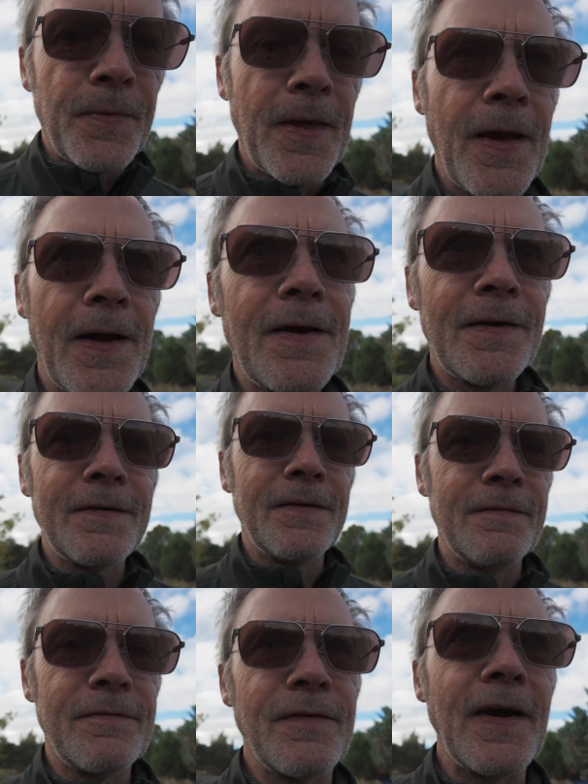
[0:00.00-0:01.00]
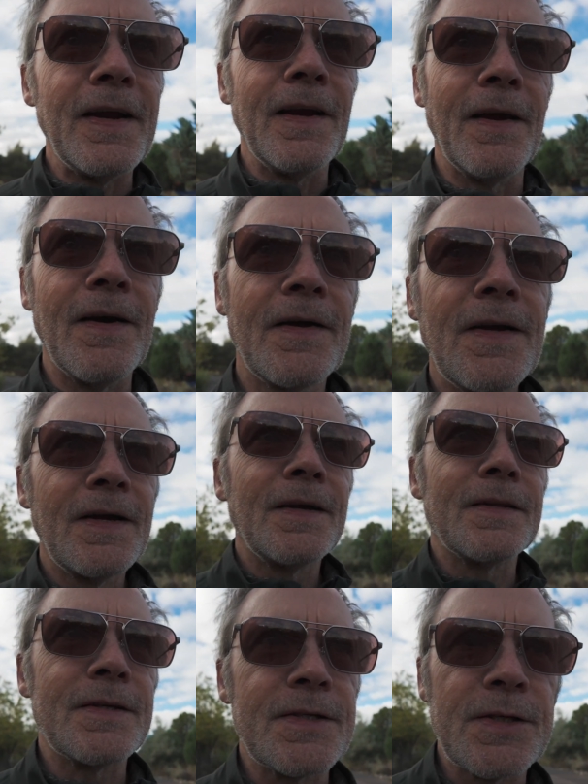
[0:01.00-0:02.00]
Yeah, in failure
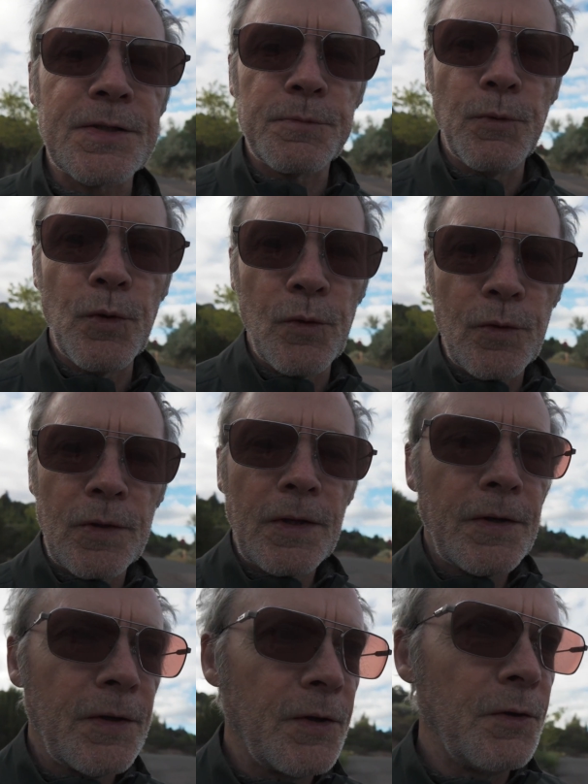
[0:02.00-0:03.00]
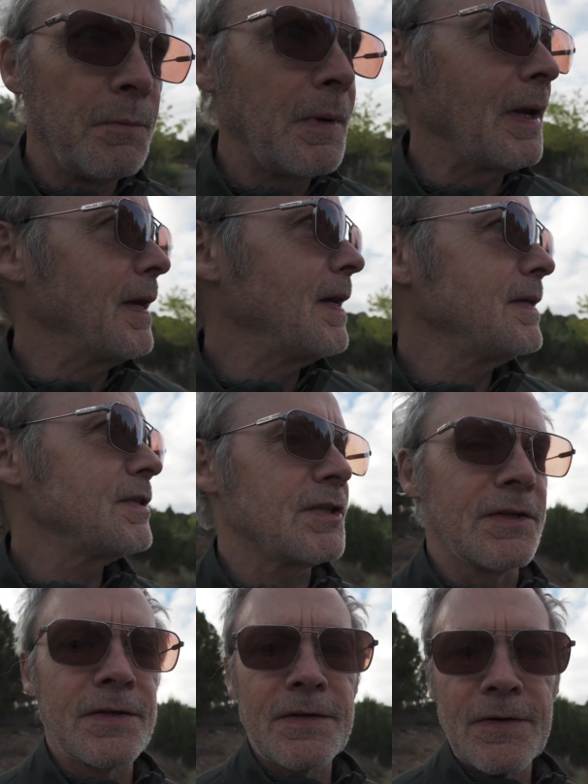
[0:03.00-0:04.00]
there's a small
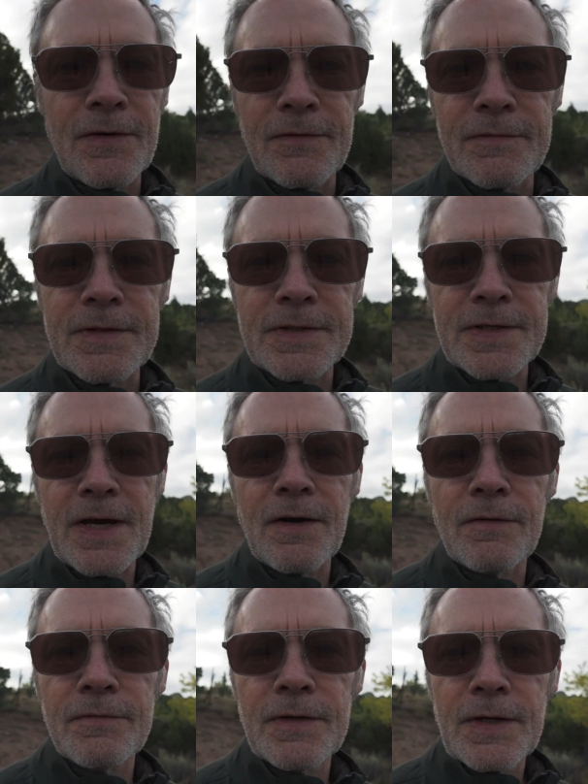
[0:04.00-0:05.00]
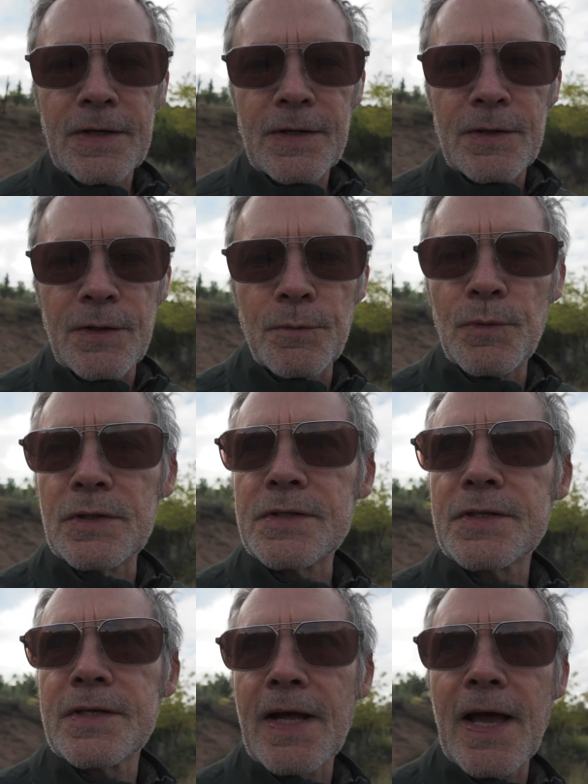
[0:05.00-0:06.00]
humiliation of the self that
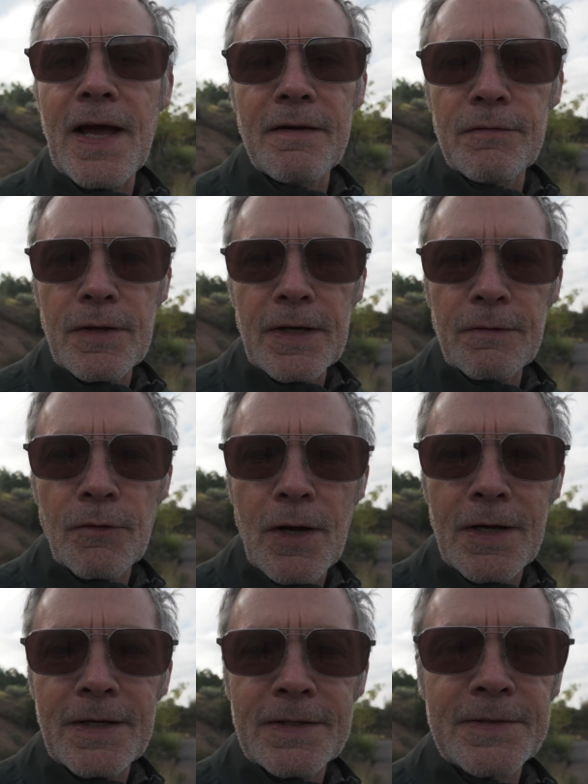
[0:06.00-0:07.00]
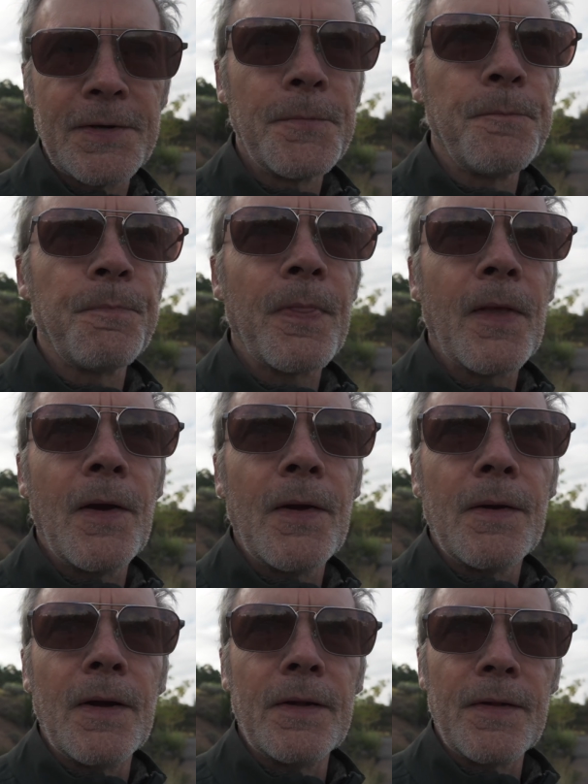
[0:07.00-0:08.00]
wants to get everything right.
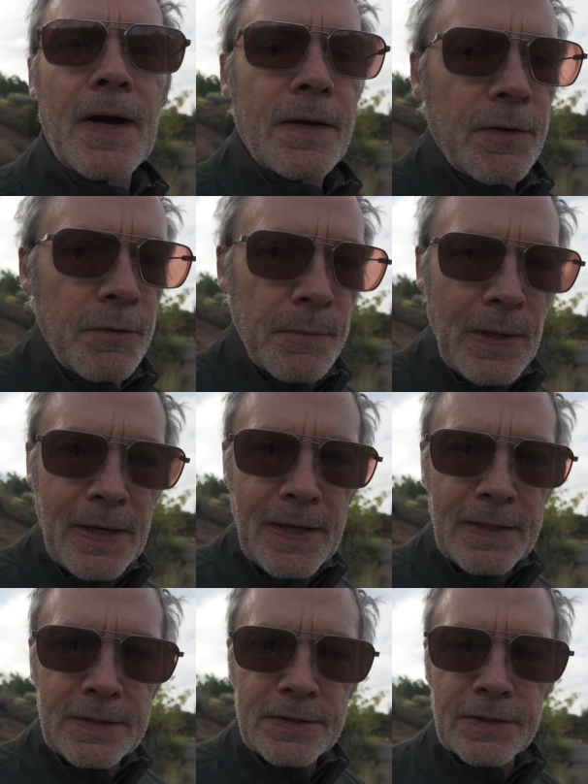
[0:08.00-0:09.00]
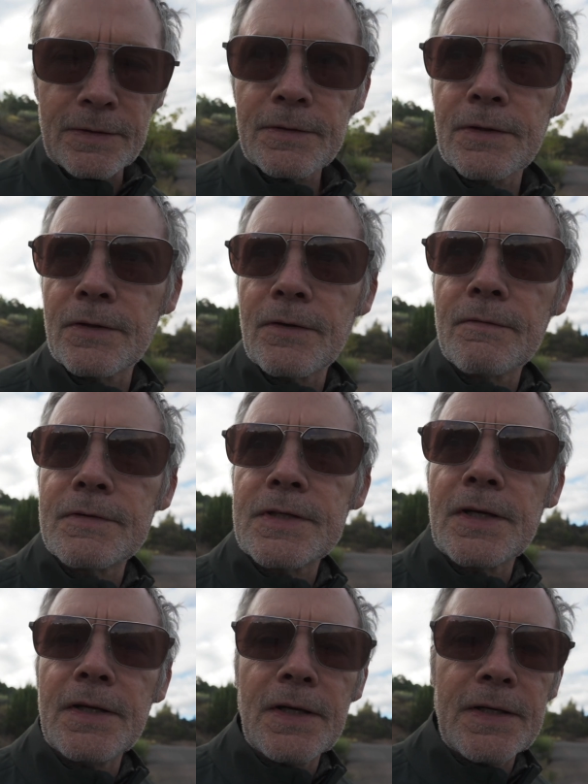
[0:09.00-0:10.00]
And that humiliation can
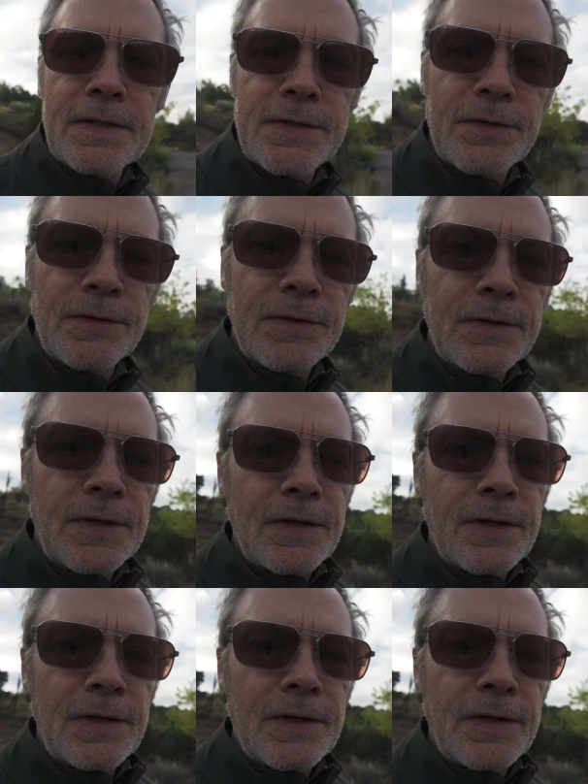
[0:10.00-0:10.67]
obviously lead to